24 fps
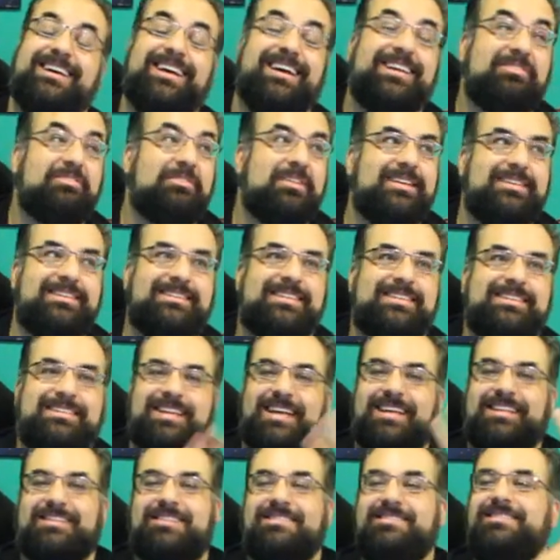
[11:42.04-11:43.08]
This takes
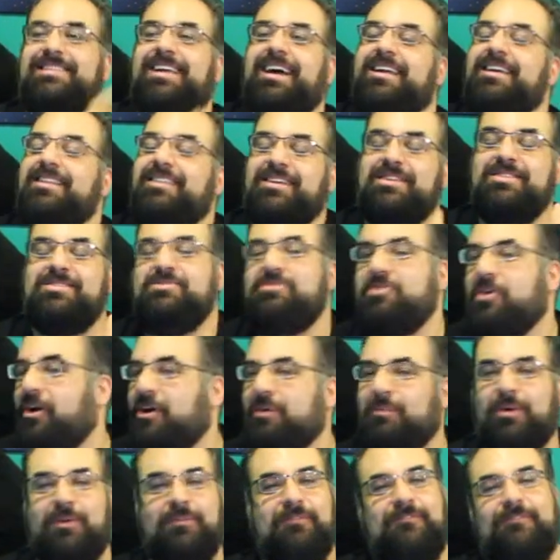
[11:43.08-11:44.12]
none of the
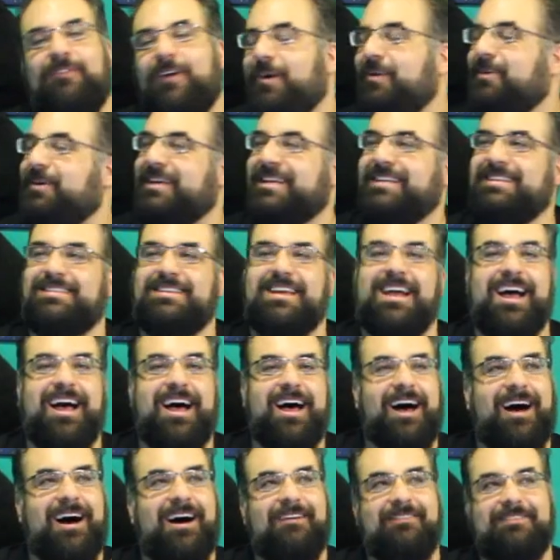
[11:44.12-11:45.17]
normal focus
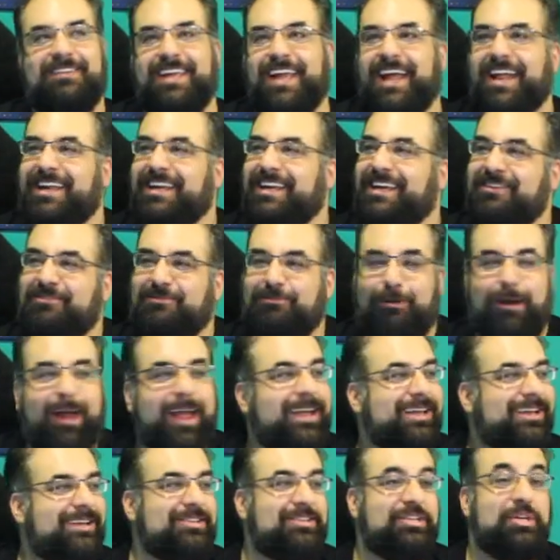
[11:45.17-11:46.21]
of getting it right,
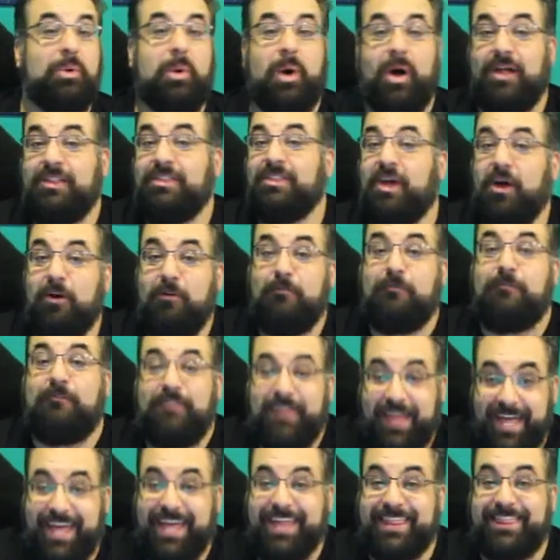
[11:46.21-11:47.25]
because you all know
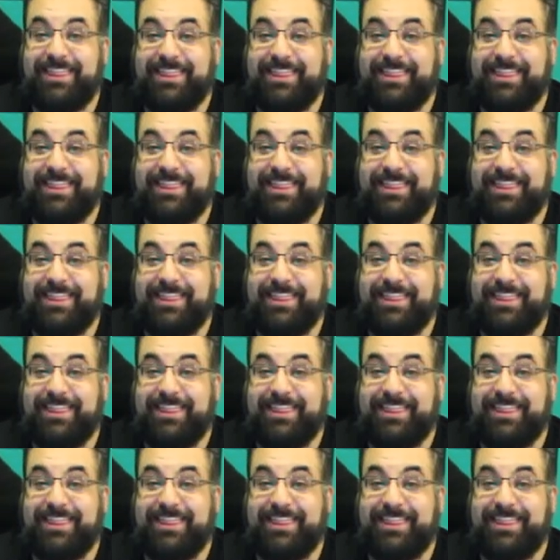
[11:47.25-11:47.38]
5th.